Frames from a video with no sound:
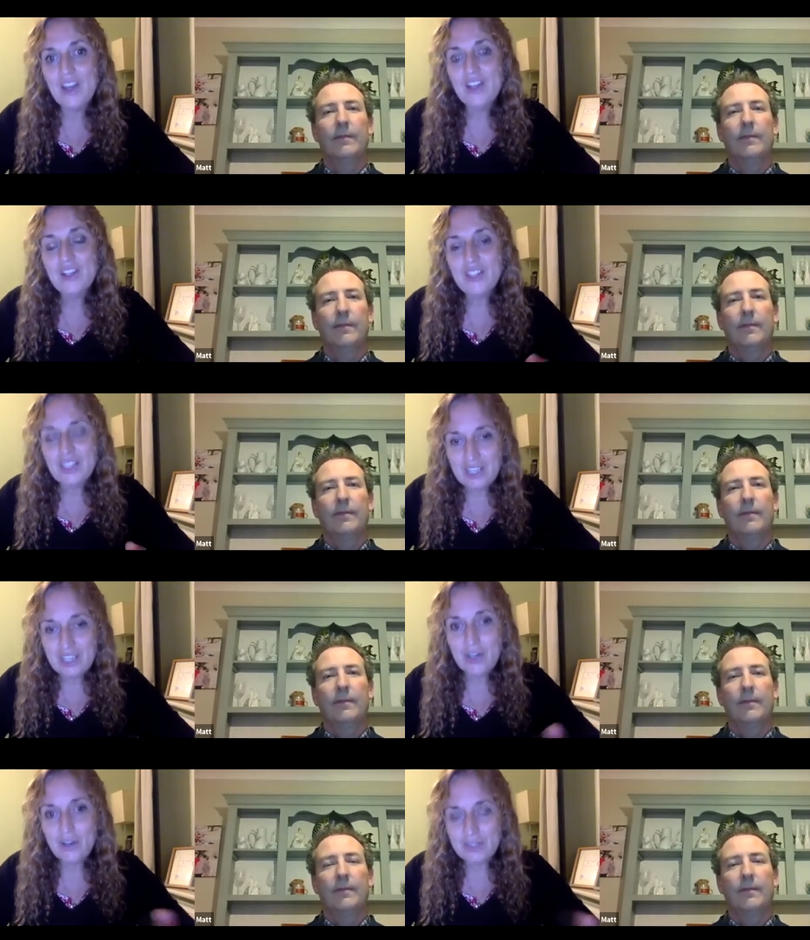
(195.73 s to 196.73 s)
Speaker 1: to hear
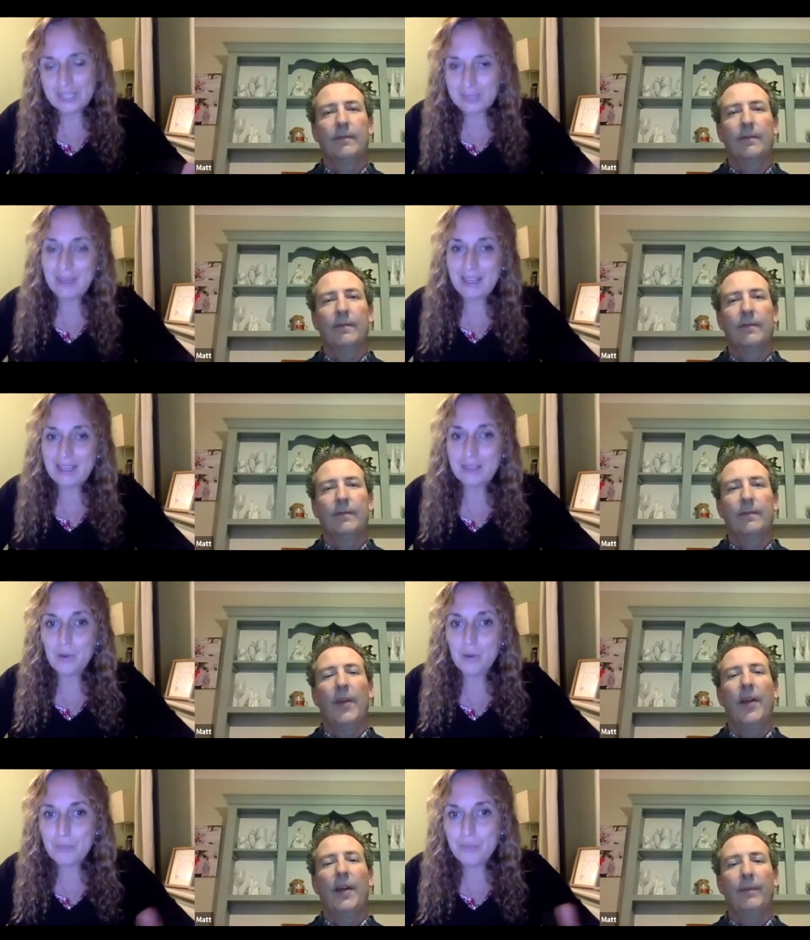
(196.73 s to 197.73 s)
god speak because
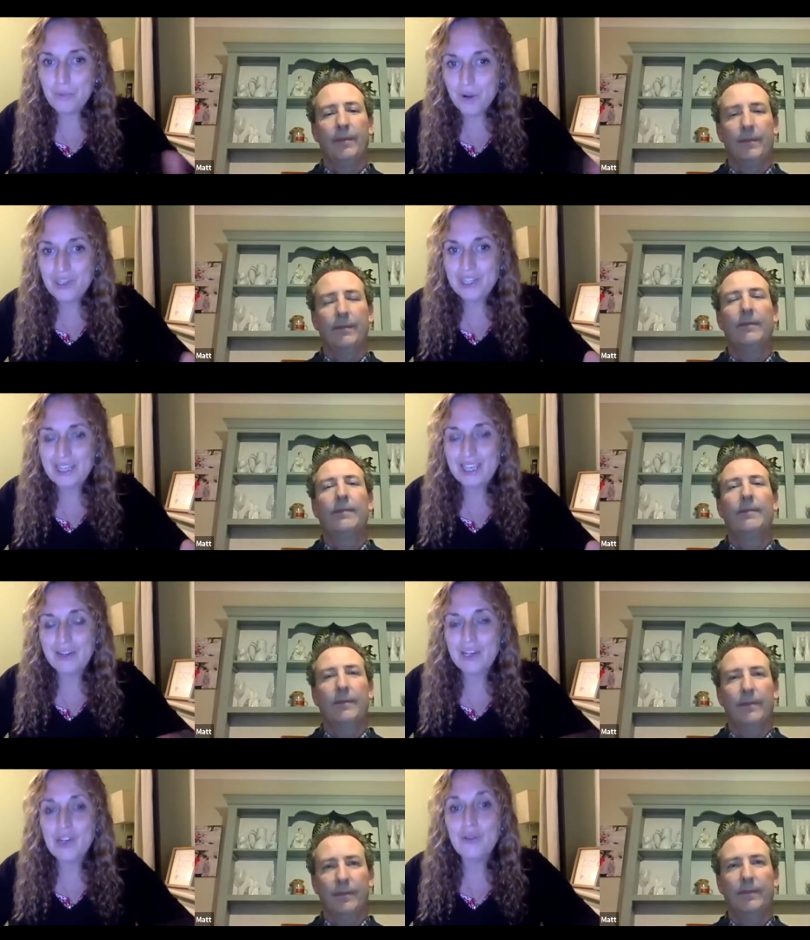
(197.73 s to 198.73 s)
we're yeah. approaching it
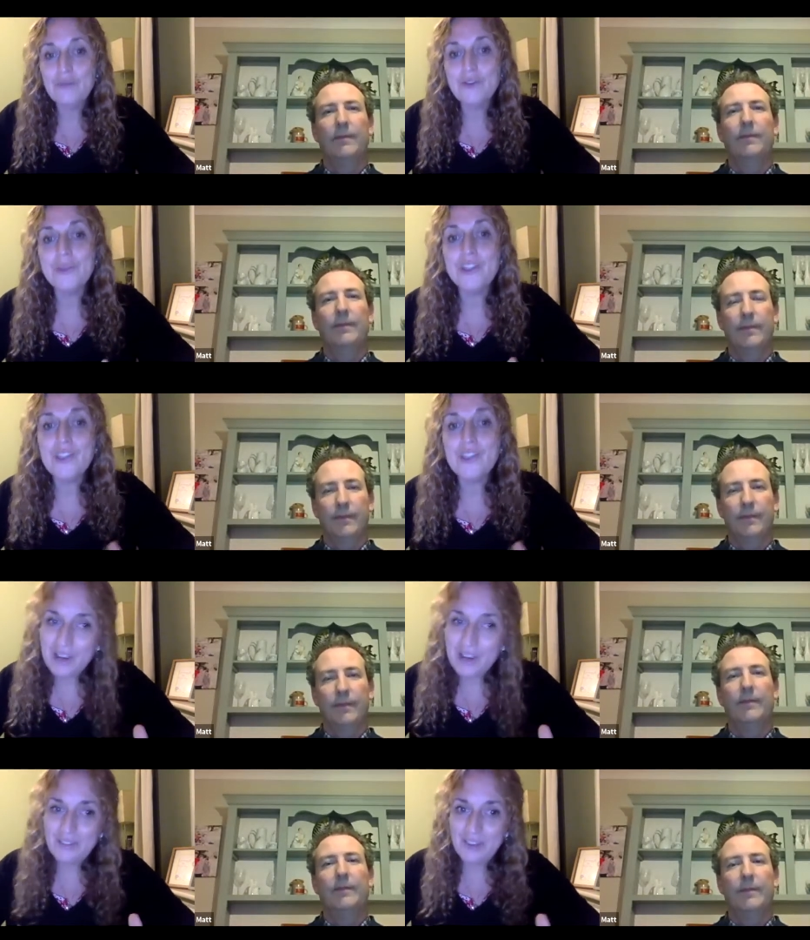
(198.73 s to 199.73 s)
not from
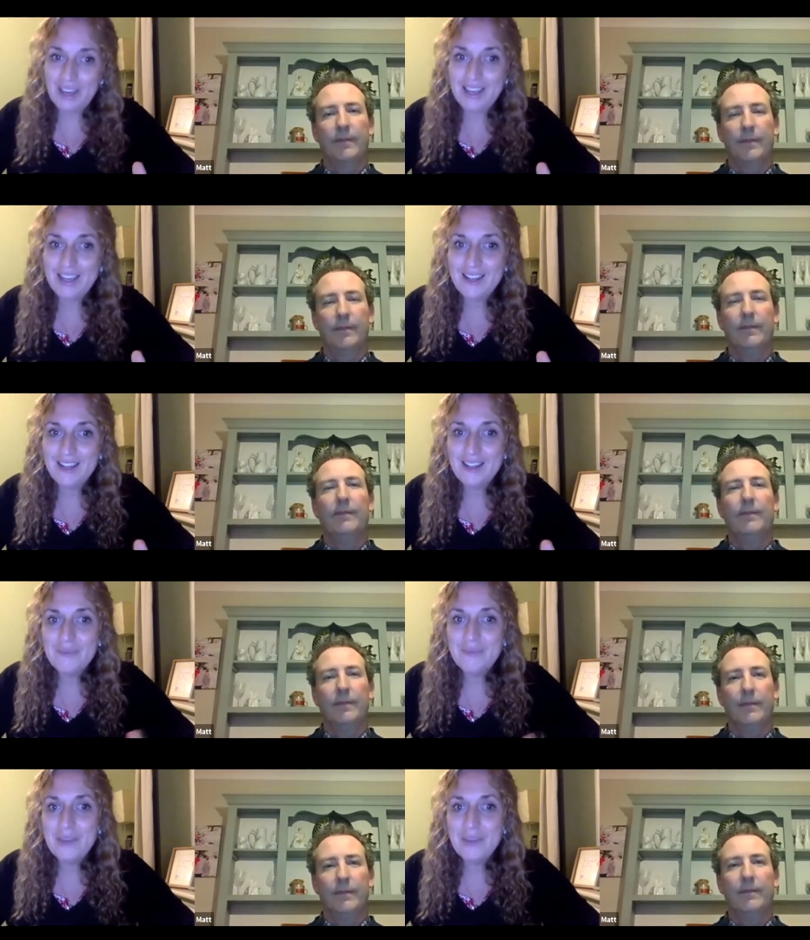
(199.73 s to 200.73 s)
striving
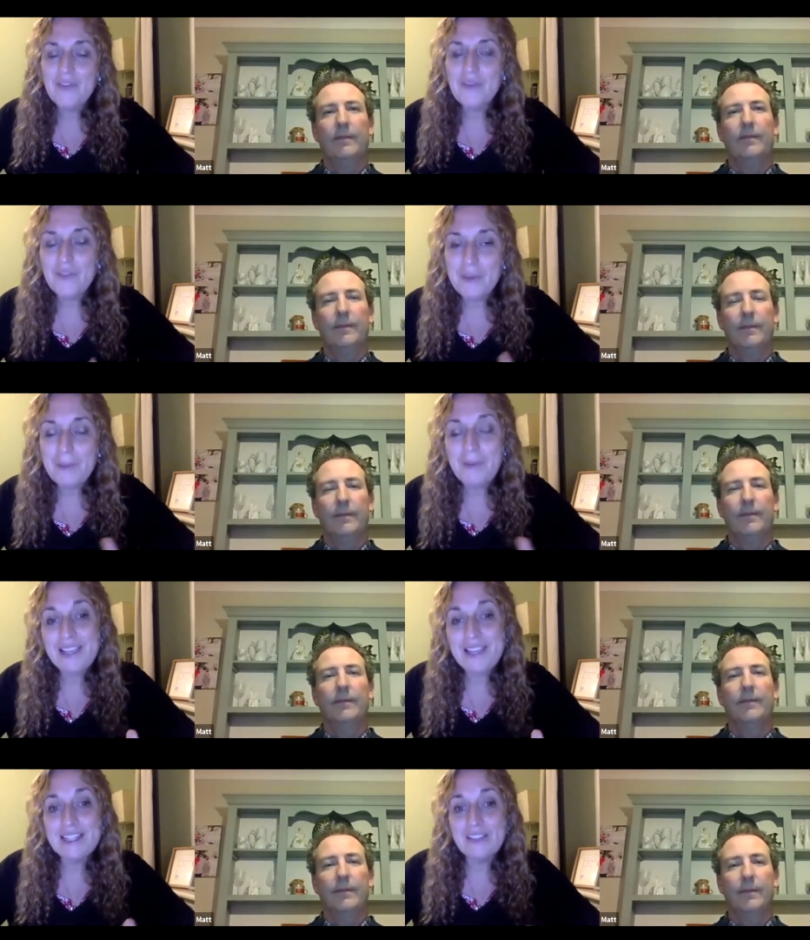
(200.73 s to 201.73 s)
from from a place of